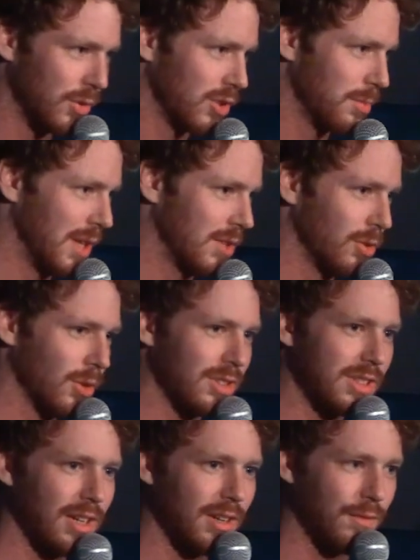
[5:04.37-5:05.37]
just makes your
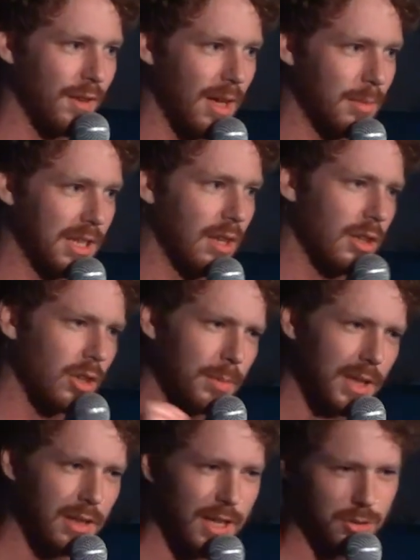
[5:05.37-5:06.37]
extended family a little
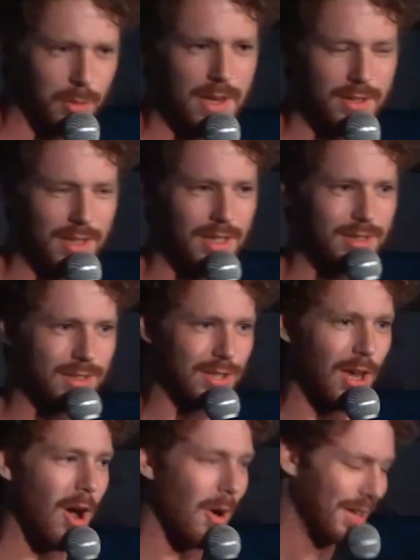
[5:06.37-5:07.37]
bit less racist. So,
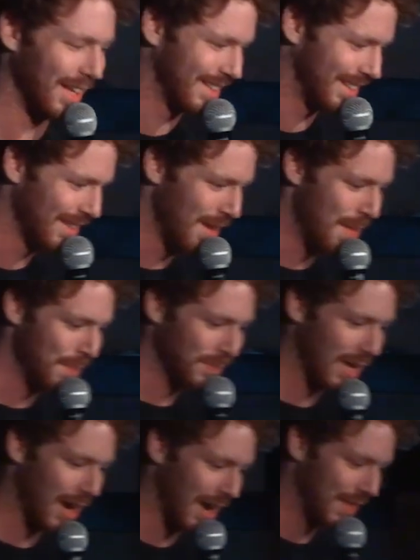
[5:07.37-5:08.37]

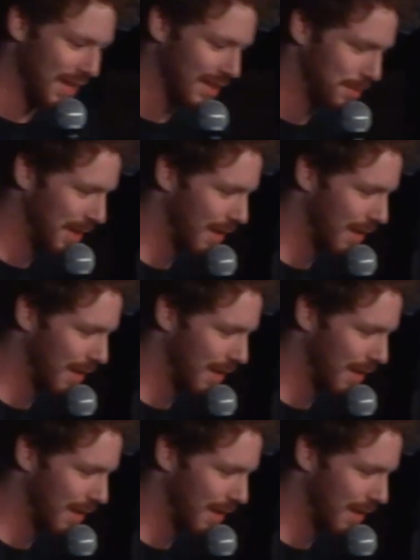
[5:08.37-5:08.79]
all right, that's been